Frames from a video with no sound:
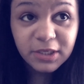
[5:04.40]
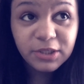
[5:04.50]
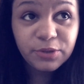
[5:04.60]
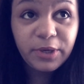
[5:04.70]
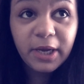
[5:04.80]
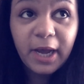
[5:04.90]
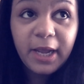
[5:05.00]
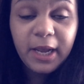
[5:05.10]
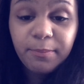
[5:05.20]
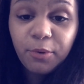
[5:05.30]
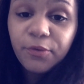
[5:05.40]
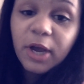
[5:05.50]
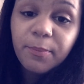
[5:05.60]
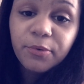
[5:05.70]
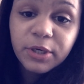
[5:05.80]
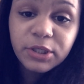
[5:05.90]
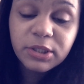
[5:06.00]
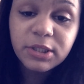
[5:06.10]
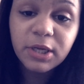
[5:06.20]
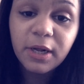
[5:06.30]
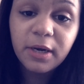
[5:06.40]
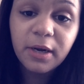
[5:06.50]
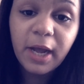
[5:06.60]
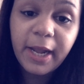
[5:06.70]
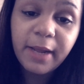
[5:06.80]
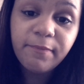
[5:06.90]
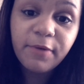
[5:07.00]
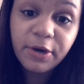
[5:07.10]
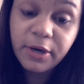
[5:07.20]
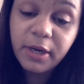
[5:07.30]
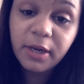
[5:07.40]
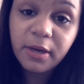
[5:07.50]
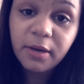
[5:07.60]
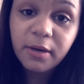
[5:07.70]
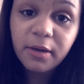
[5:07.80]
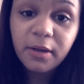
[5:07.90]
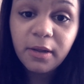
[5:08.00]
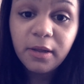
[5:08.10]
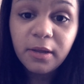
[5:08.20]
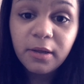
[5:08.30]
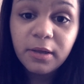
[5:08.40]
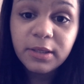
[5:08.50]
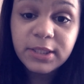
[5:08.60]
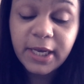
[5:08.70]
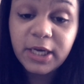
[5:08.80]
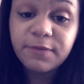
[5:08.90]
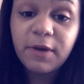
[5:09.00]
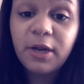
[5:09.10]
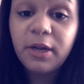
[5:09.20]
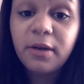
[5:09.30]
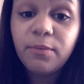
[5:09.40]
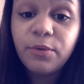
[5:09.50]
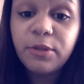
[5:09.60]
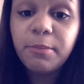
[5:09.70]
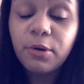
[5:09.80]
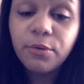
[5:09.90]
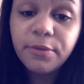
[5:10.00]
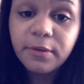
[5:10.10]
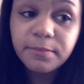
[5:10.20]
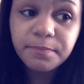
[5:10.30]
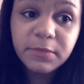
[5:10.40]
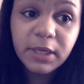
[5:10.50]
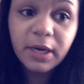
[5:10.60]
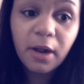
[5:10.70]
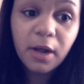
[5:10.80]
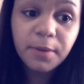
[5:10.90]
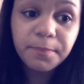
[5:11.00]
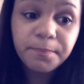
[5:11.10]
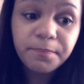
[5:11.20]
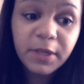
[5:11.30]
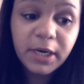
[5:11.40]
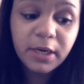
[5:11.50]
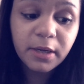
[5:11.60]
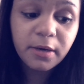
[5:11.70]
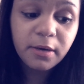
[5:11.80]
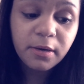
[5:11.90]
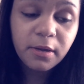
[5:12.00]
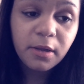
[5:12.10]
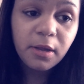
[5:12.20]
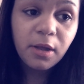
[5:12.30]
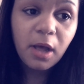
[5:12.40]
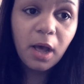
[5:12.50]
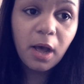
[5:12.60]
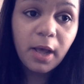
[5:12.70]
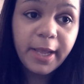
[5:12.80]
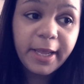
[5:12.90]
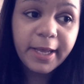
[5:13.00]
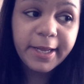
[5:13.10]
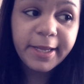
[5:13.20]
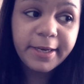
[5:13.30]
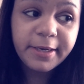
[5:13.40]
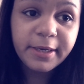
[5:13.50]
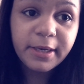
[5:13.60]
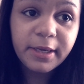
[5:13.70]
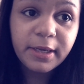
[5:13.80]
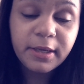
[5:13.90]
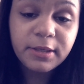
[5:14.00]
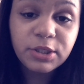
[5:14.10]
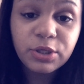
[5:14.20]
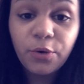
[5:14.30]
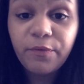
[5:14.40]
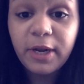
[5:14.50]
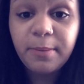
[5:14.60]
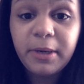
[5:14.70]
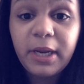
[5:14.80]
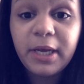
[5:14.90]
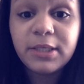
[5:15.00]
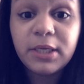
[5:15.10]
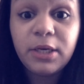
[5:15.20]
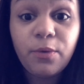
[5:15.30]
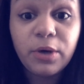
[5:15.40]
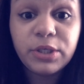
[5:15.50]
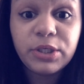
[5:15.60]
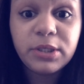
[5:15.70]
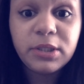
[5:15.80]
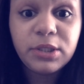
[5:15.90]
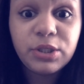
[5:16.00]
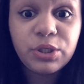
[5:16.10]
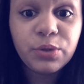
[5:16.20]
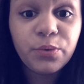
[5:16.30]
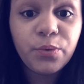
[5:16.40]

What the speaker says: So yeah, I had both operations done. I am very satisfied with the both that I did. And so if anybody has any questions to